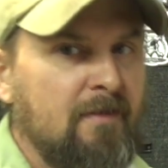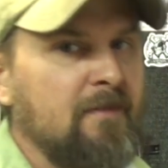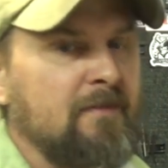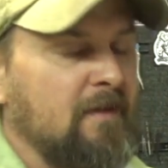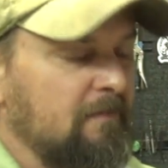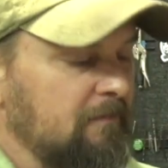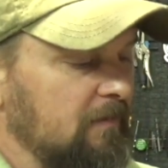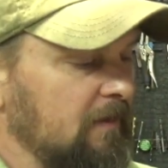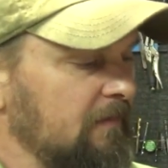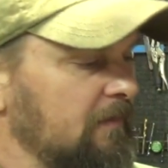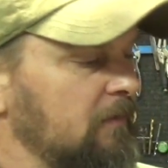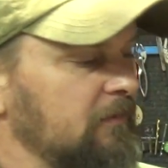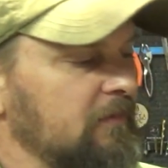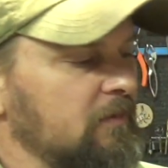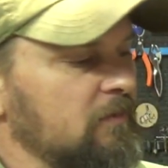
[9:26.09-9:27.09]
definitely
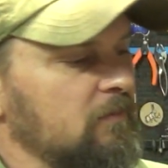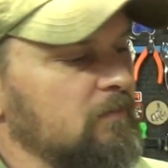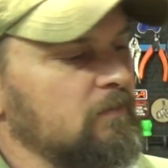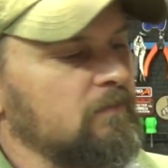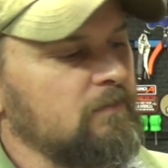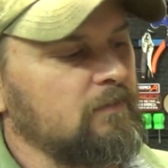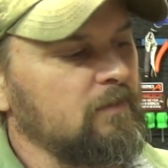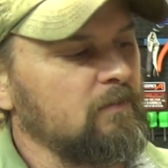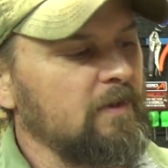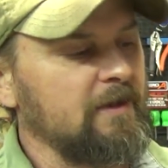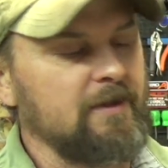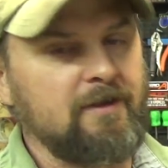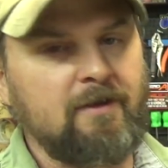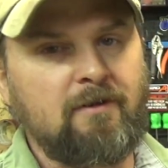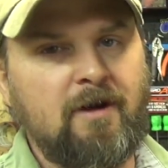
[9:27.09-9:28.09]
those are the way
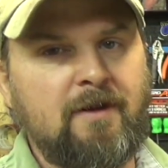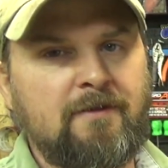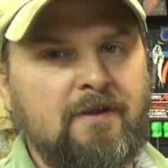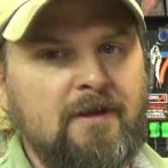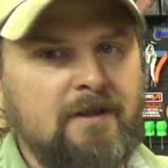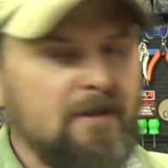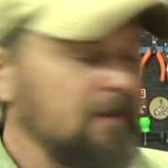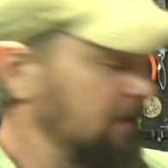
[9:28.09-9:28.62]
to go, I think.